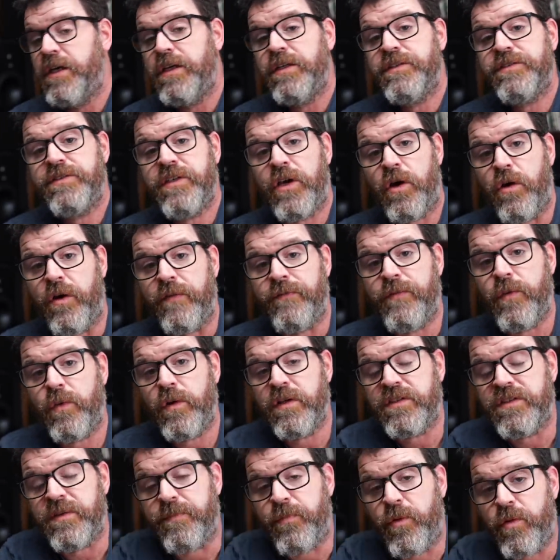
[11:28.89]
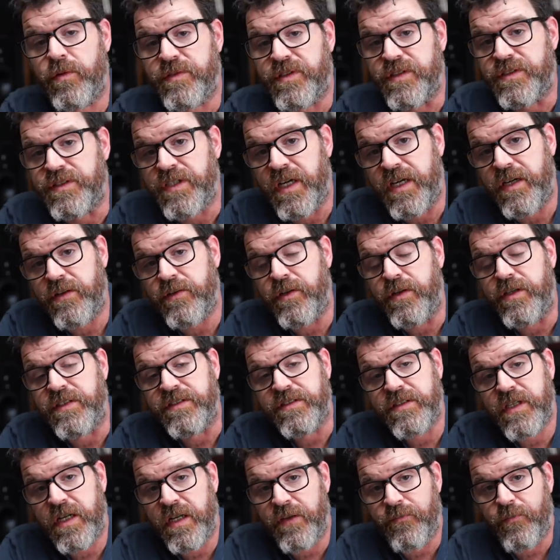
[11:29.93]
So if you want to support the channel, you can
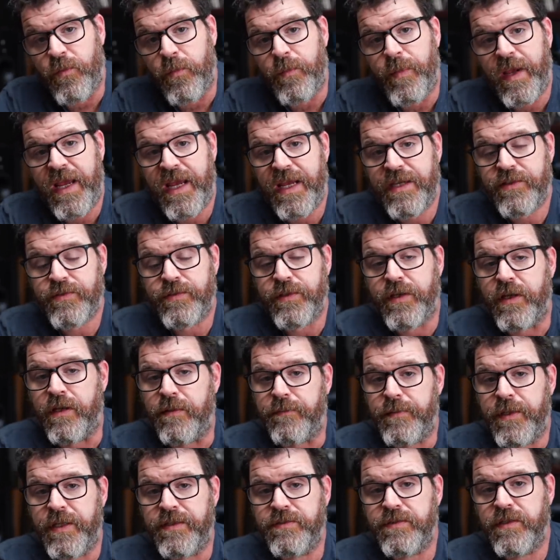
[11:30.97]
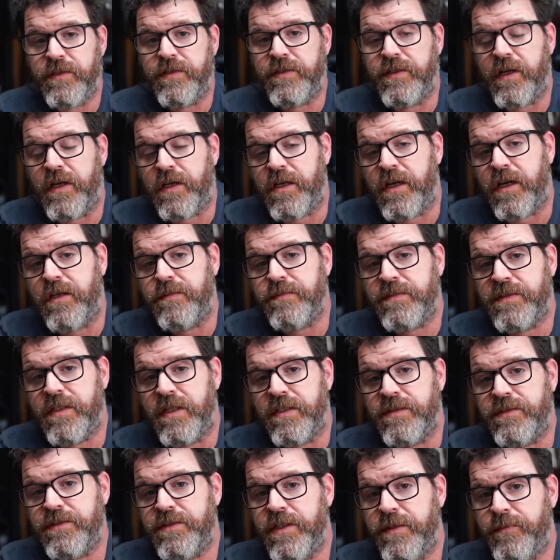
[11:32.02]
sign up for Patreon, patreon.com
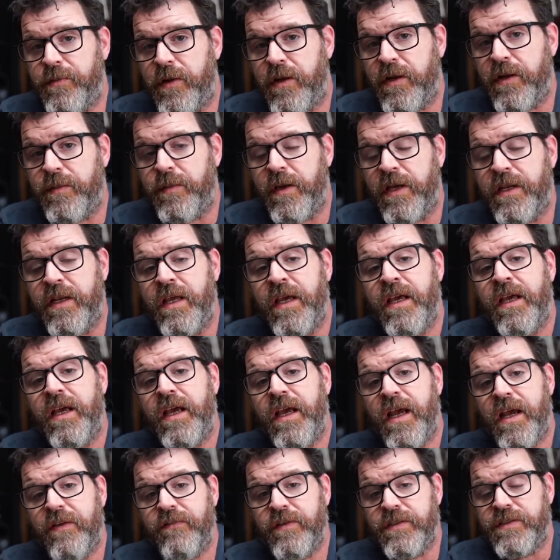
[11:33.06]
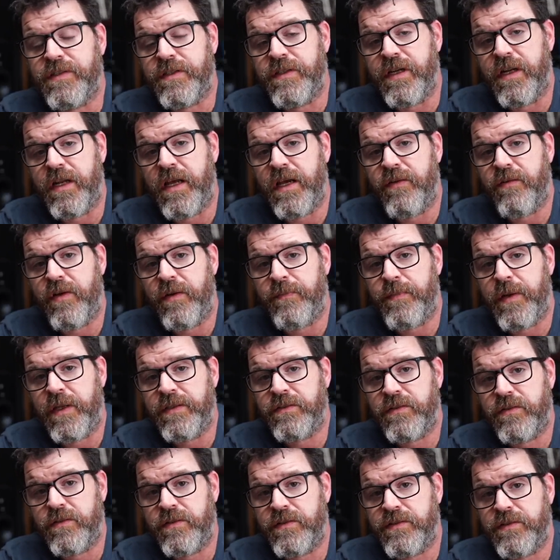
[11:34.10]
slash cheapaudioman. Every Sunday night we have
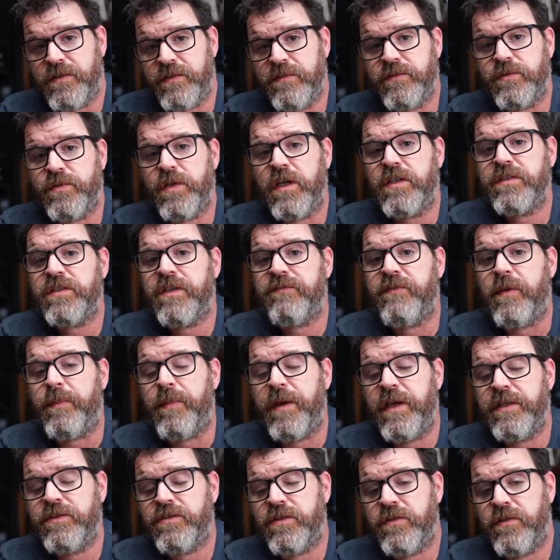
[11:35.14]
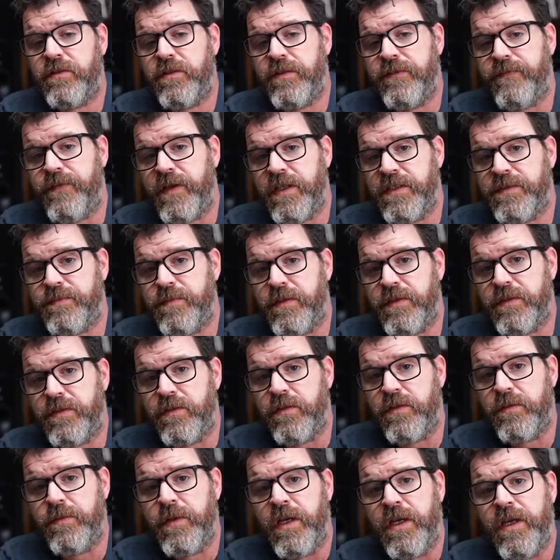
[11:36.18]
Patreon-only Zooms. We also have a Patreon-only Facebook
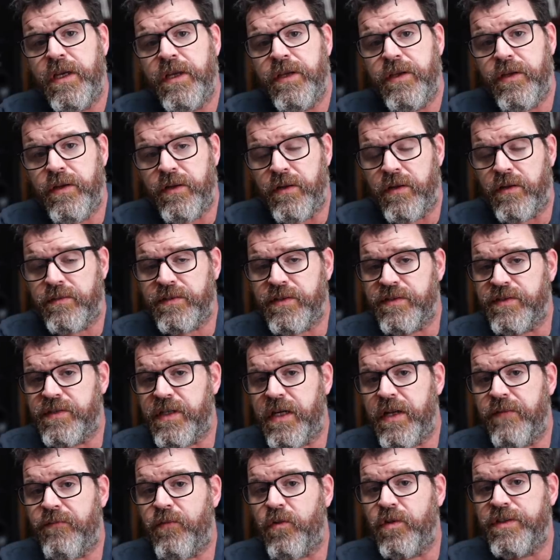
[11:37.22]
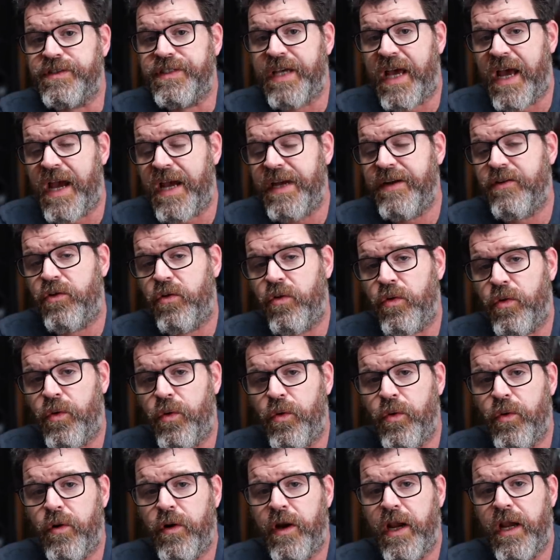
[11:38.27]
group. You can also sign up for Tidal
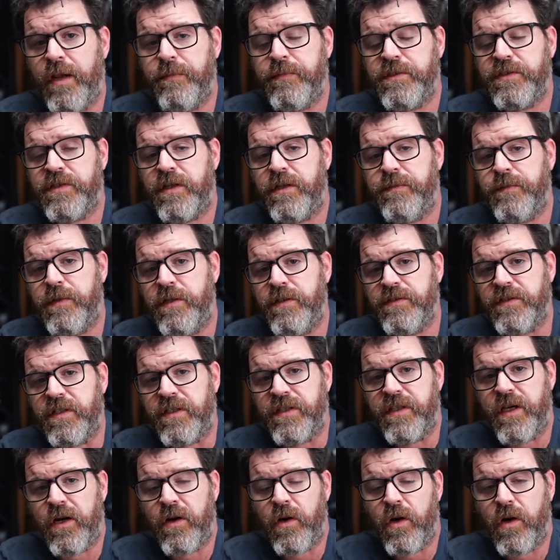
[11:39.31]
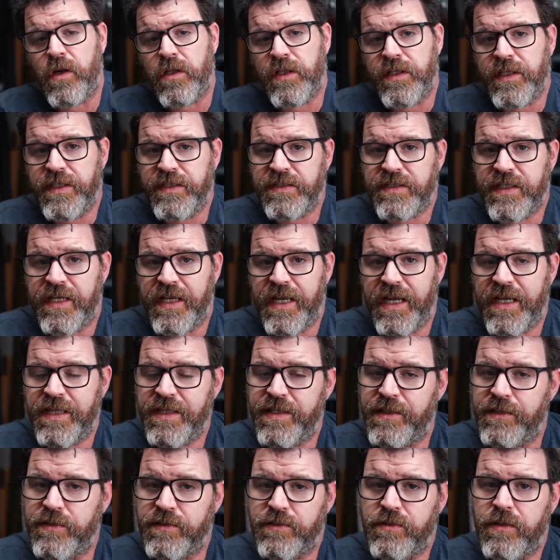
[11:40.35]
or Amazon Music. There are links in
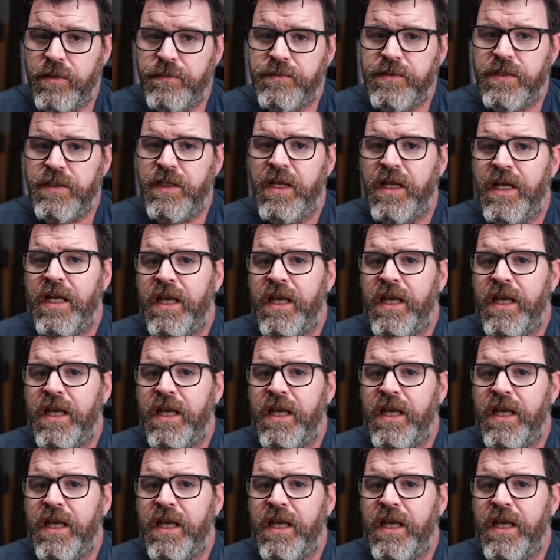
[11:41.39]
the description.